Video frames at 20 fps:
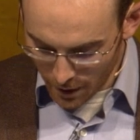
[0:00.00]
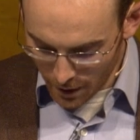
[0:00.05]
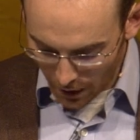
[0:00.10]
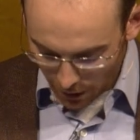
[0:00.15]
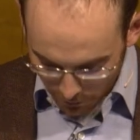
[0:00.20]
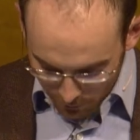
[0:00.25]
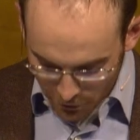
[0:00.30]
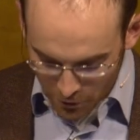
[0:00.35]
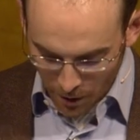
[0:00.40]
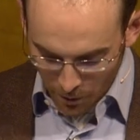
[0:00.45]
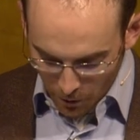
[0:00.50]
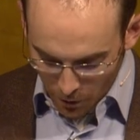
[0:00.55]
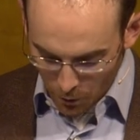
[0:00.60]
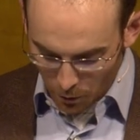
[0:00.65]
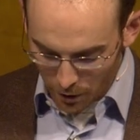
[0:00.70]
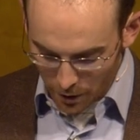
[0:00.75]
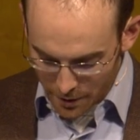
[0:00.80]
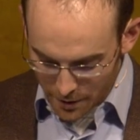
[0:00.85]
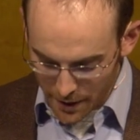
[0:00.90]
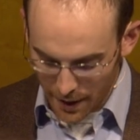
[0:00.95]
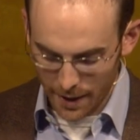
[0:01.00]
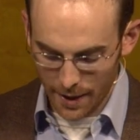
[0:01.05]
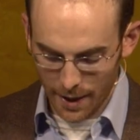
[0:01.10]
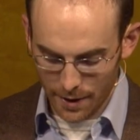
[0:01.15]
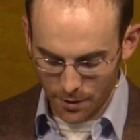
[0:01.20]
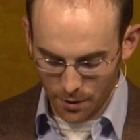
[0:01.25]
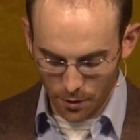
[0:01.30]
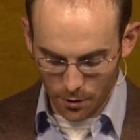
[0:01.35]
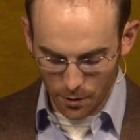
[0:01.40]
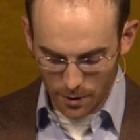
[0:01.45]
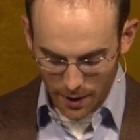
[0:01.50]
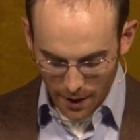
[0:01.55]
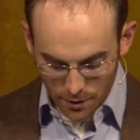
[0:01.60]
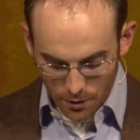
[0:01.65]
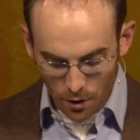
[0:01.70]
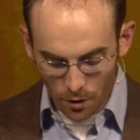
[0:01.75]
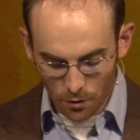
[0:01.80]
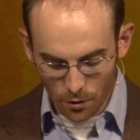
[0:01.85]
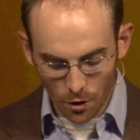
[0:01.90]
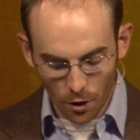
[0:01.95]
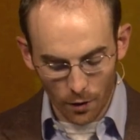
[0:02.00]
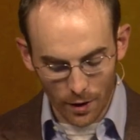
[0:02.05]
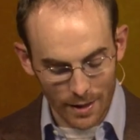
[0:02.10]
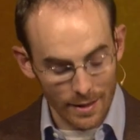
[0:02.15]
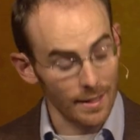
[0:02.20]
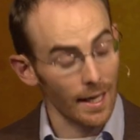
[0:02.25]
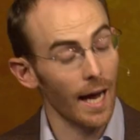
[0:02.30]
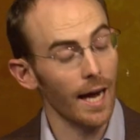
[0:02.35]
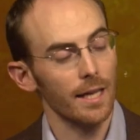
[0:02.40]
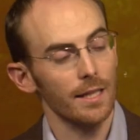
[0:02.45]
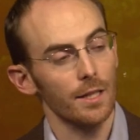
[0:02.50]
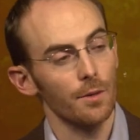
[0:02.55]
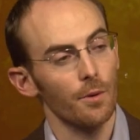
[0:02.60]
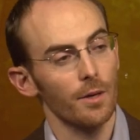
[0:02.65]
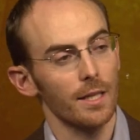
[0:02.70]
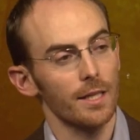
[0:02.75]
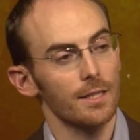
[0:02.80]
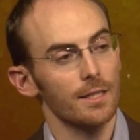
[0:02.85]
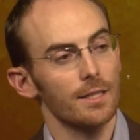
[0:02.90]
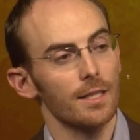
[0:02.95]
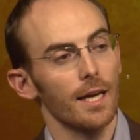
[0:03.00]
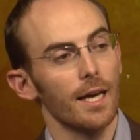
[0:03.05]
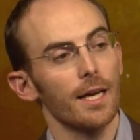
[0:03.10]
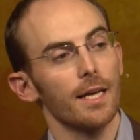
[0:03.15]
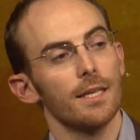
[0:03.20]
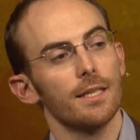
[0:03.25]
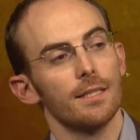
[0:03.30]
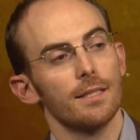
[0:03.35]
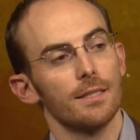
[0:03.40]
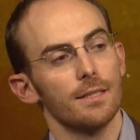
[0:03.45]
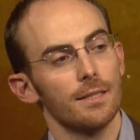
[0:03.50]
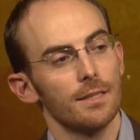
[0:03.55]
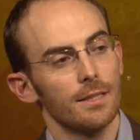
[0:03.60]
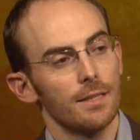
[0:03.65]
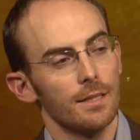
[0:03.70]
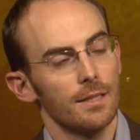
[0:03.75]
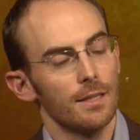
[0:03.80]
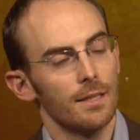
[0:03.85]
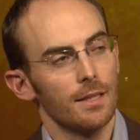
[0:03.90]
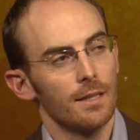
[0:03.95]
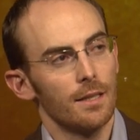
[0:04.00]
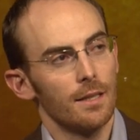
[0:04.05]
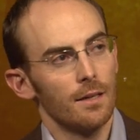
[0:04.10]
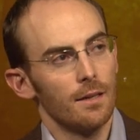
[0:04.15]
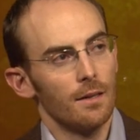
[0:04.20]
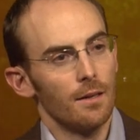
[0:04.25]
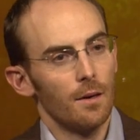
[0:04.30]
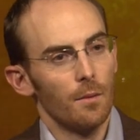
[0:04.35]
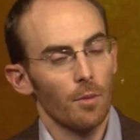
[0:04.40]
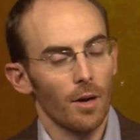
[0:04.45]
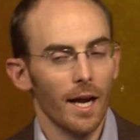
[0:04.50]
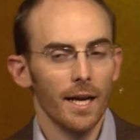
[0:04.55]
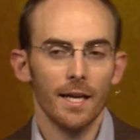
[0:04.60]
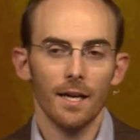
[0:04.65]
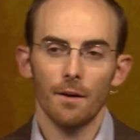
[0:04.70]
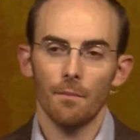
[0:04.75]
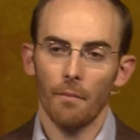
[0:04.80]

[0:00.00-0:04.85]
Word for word: Now, if someone were to say that to Lewis, I don't know exactly what he'd say, but I can